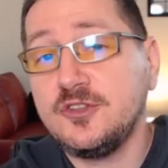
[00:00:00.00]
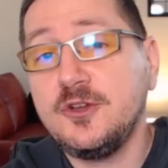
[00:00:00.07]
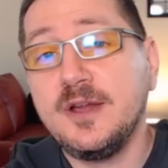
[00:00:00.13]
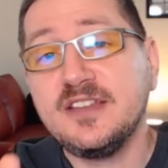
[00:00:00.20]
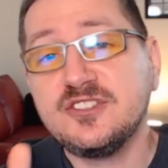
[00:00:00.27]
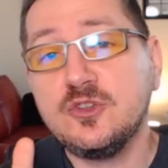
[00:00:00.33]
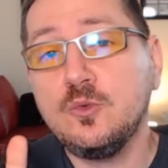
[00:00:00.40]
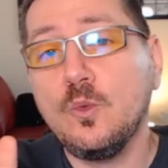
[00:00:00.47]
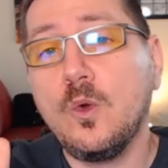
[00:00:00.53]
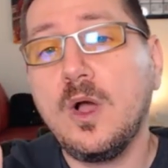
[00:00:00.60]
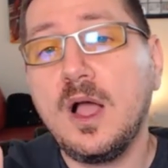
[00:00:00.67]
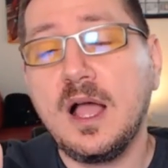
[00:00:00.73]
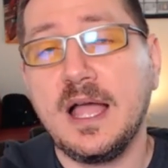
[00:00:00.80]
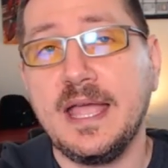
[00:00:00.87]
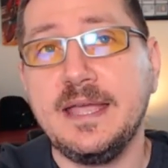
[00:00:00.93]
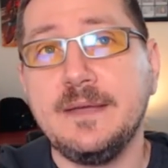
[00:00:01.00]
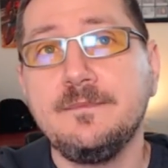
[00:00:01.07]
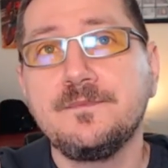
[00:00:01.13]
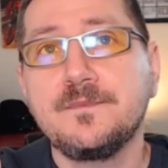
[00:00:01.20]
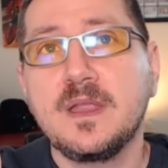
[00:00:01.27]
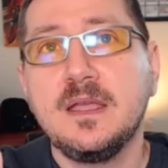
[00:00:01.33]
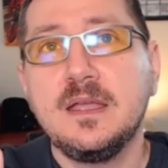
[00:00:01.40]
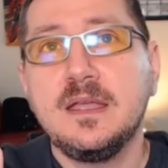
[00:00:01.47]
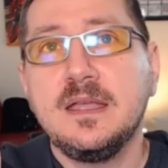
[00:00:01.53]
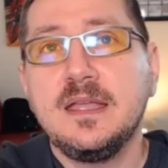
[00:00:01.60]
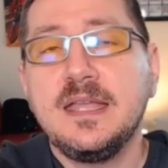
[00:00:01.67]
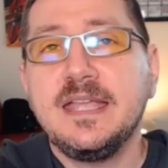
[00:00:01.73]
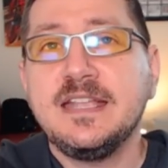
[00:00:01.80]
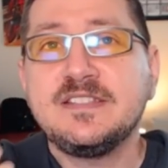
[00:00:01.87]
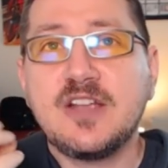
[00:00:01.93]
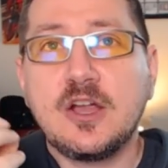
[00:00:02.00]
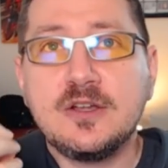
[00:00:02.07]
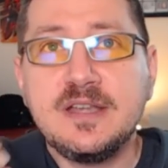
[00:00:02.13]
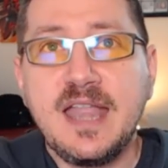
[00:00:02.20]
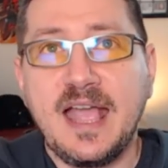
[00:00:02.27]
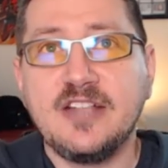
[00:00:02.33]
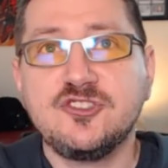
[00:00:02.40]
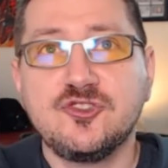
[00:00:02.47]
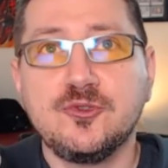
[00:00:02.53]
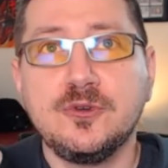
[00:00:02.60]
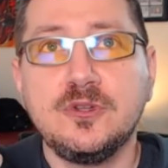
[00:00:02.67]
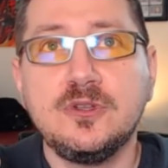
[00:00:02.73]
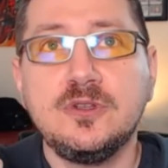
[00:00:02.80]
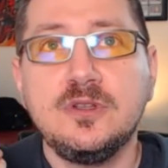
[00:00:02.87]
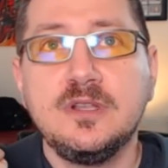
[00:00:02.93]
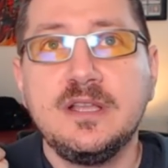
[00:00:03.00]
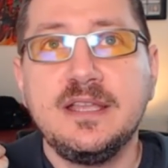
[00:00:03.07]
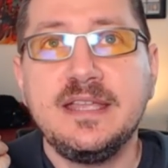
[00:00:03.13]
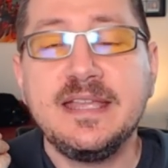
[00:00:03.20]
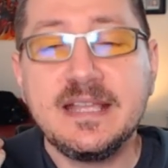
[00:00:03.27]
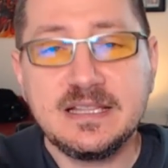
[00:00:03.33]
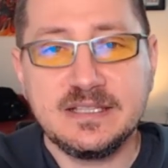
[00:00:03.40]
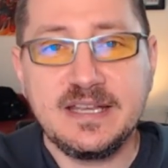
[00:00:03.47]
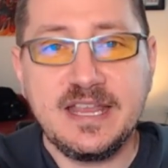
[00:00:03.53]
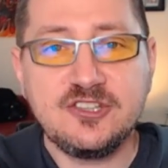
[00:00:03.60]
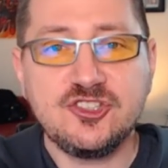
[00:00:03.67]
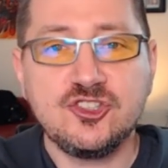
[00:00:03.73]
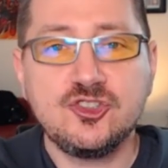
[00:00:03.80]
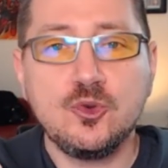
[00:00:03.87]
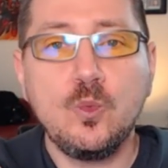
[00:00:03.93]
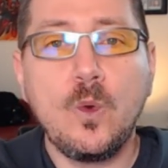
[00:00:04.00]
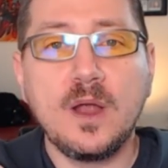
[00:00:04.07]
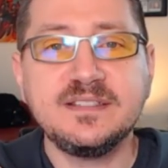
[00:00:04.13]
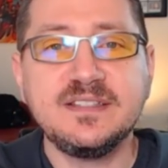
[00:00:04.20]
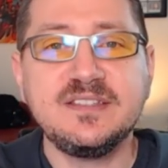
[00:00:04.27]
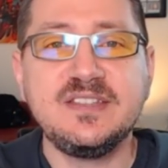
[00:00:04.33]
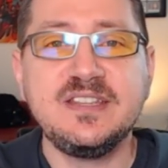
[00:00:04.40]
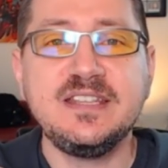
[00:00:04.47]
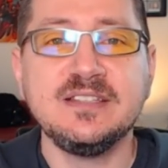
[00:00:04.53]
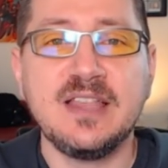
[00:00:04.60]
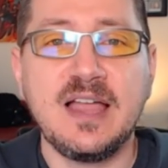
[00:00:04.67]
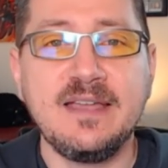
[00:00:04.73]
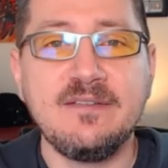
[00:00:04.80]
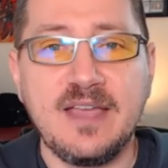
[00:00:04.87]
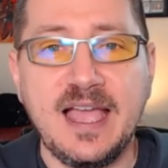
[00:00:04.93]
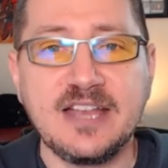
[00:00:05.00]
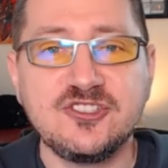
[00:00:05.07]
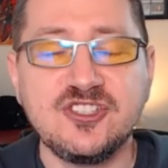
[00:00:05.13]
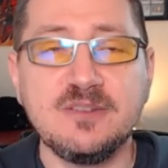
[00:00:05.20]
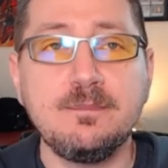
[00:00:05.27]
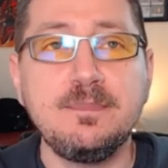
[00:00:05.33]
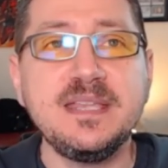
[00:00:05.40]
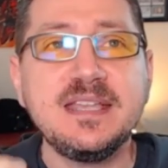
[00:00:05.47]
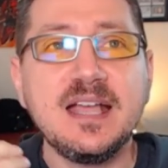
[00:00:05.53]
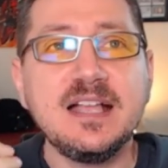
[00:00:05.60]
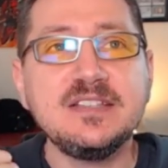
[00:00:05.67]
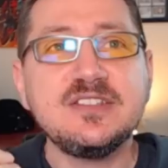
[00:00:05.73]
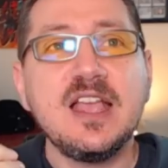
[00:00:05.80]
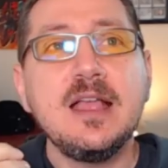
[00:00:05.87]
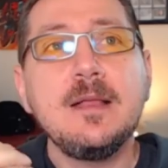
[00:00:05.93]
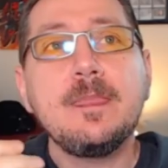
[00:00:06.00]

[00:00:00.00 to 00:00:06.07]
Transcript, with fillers: You're asking why is our natural inclination to want to see it live action because